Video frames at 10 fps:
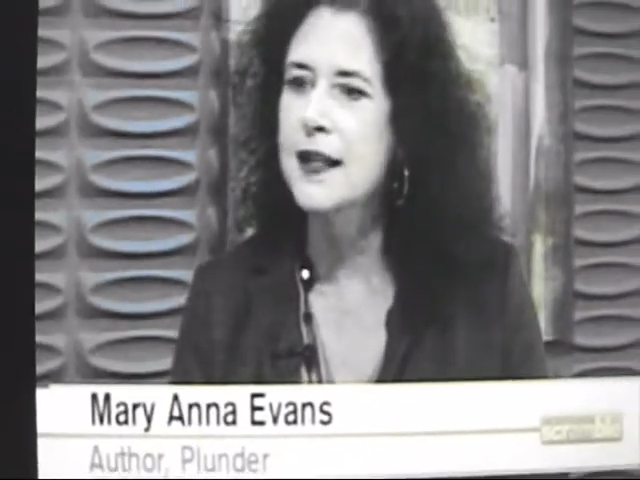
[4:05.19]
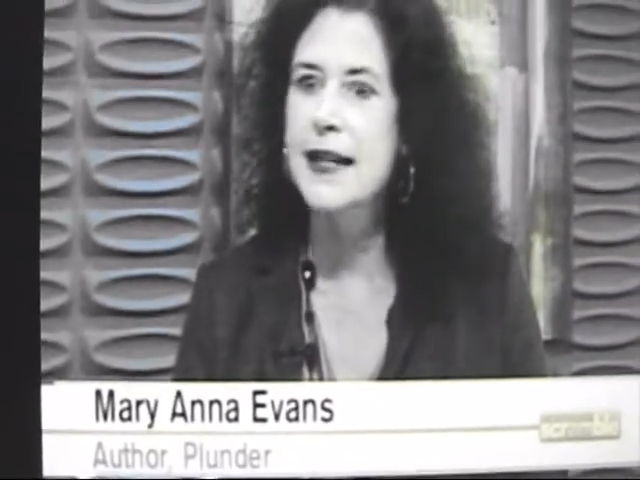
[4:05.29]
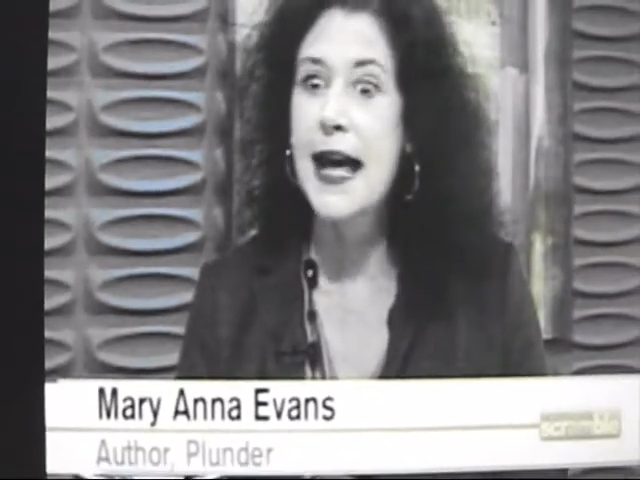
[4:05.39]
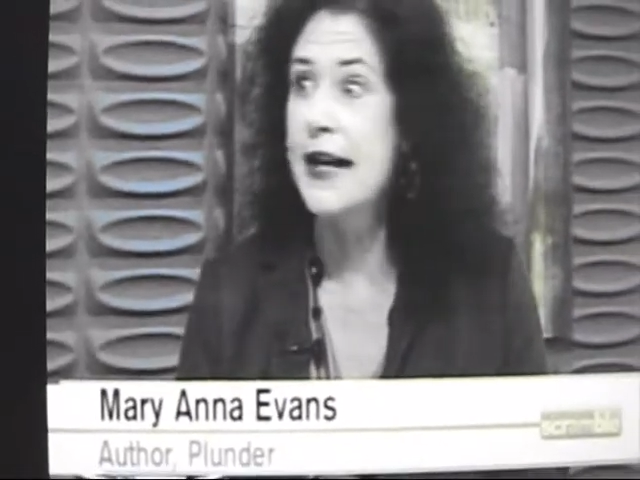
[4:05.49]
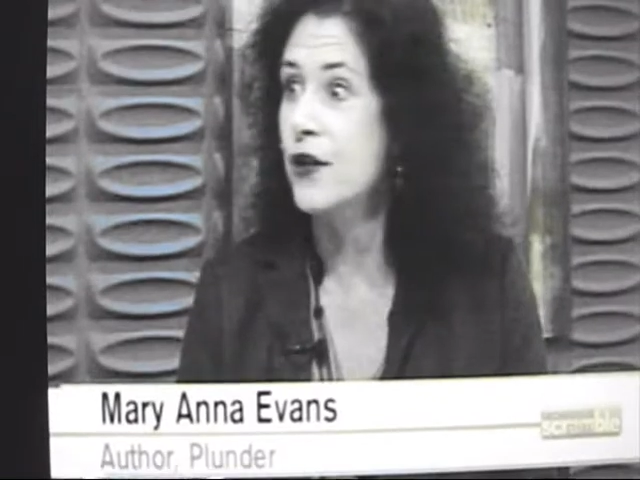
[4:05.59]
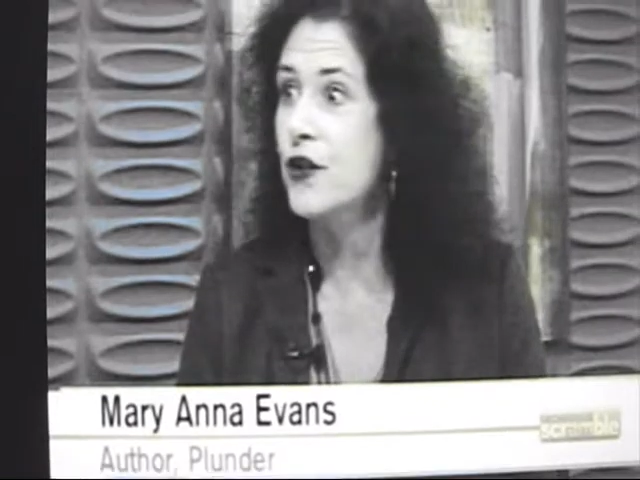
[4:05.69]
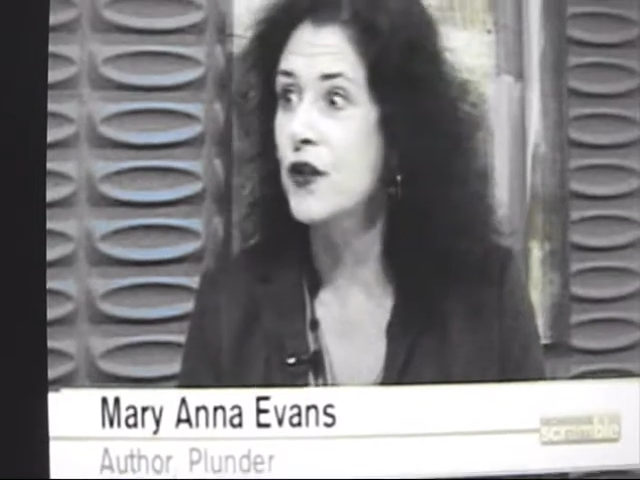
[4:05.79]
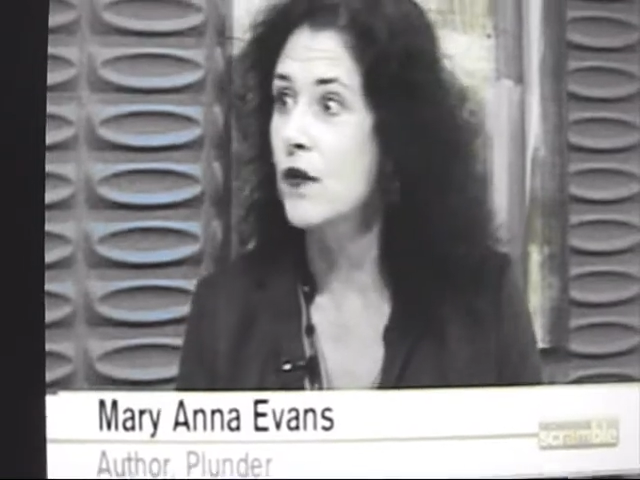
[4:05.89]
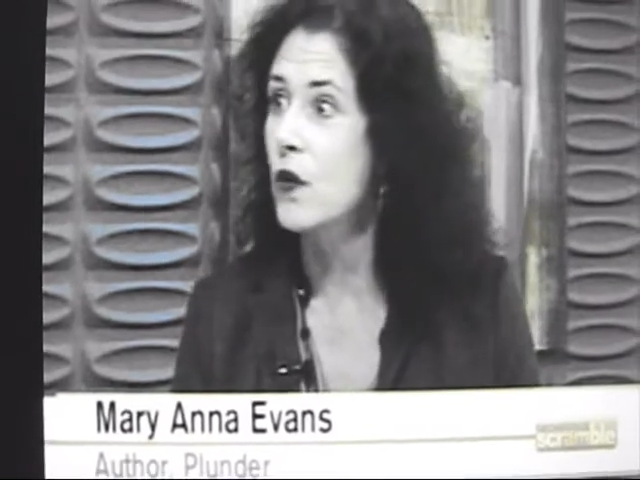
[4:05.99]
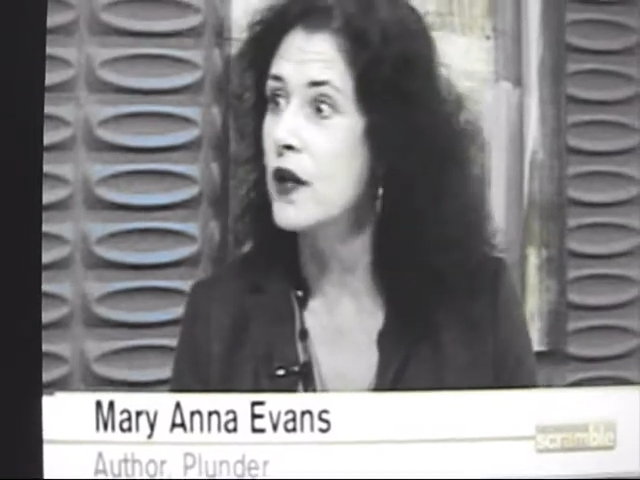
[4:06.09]
to ask
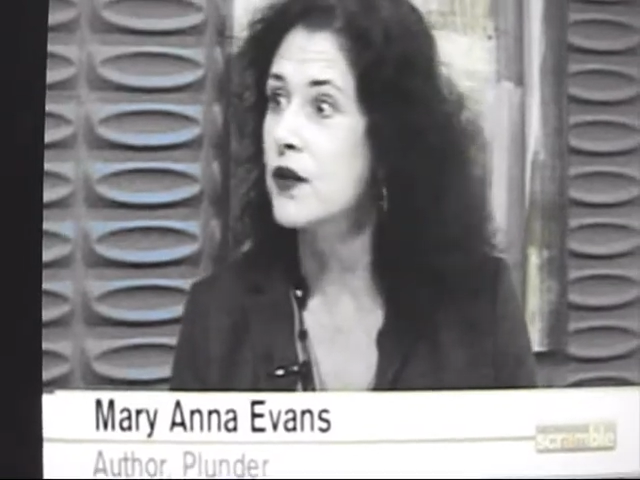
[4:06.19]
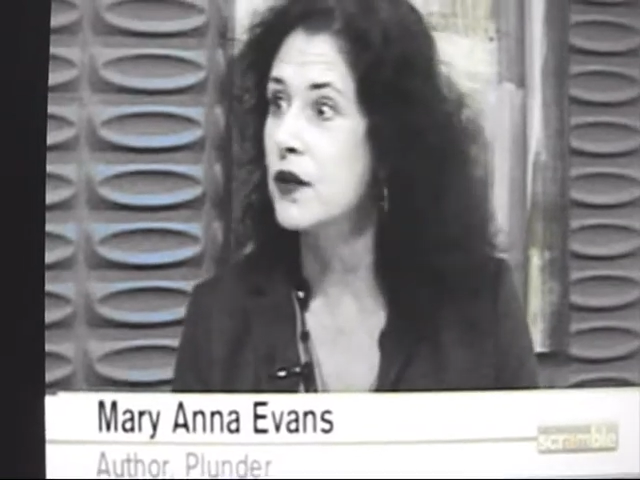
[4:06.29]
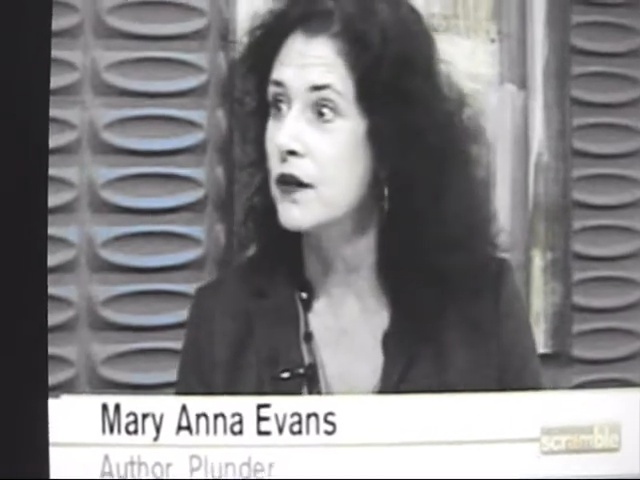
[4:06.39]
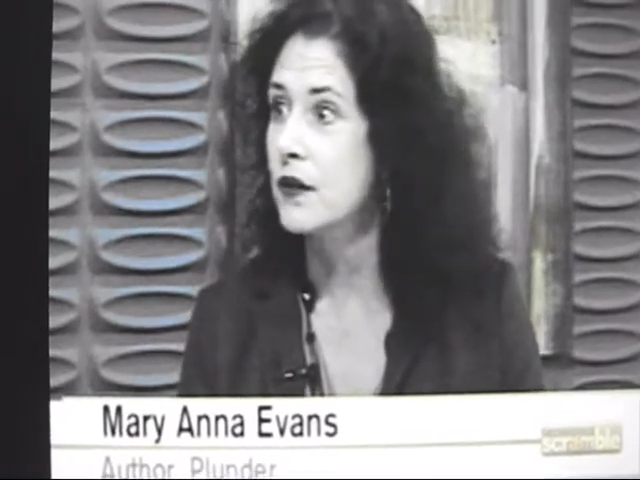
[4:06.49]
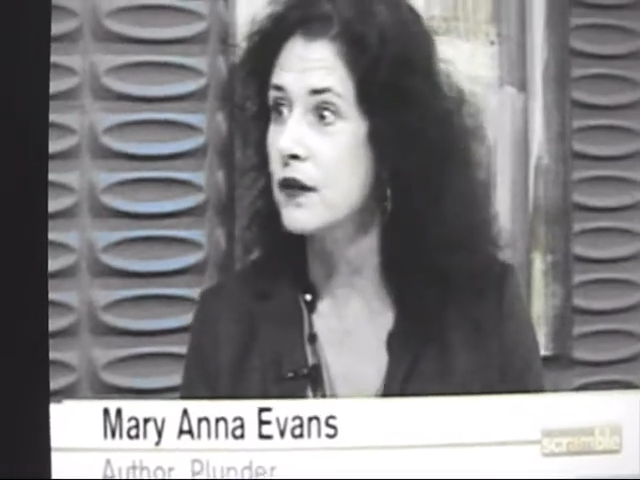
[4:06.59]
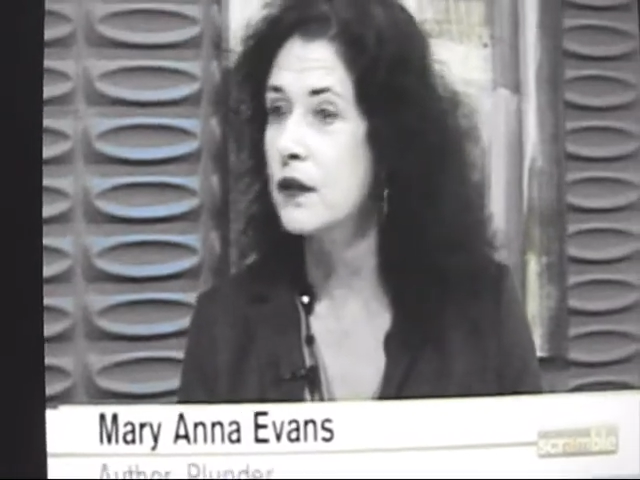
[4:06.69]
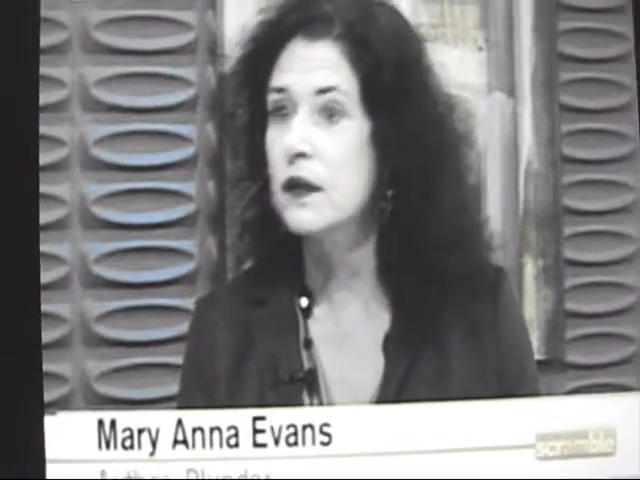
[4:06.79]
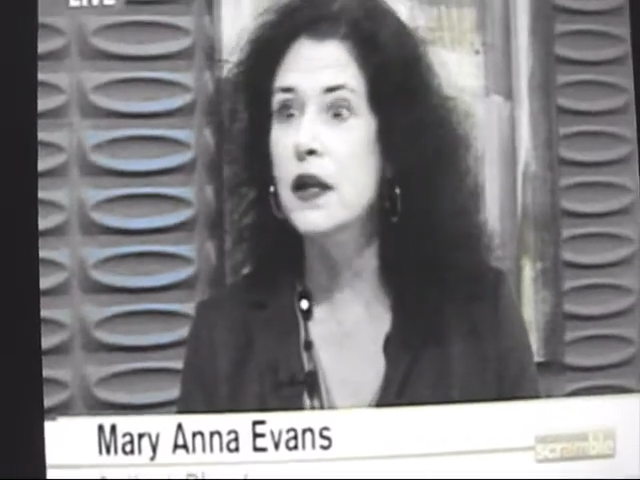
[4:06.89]
yourself questions.